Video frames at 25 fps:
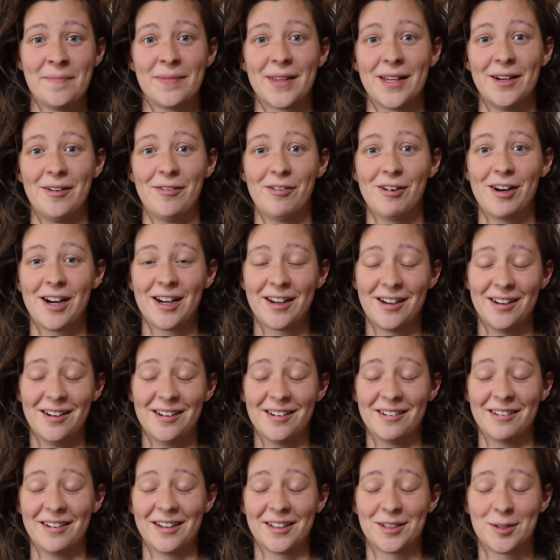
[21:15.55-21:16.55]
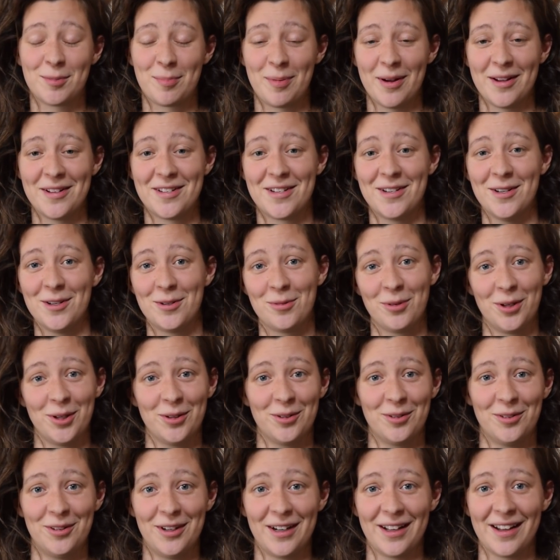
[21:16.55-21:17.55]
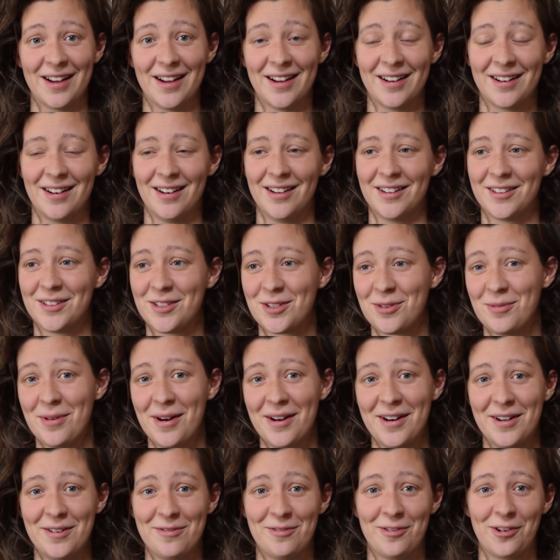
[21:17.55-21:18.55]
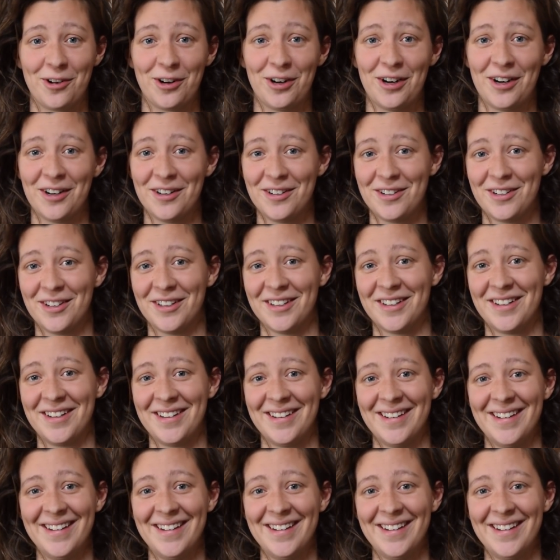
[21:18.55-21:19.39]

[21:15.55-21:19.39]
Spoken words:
the regular expenses, we already had like 2,400